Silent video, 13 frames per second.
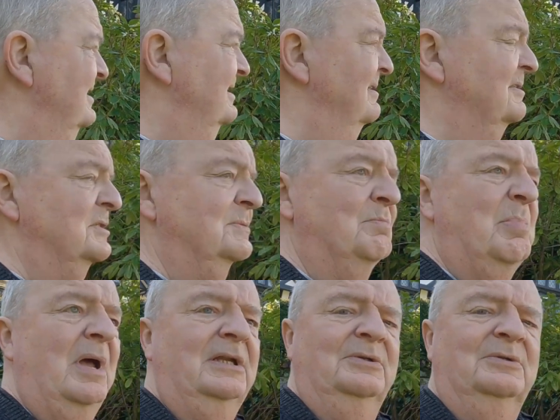I'll just
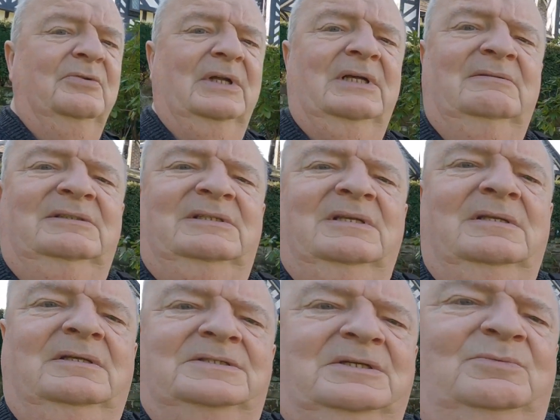pan you around
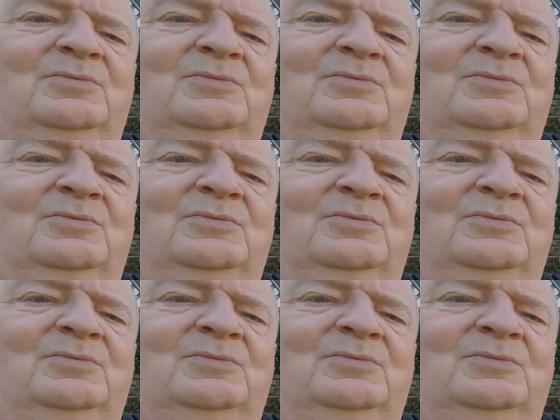as I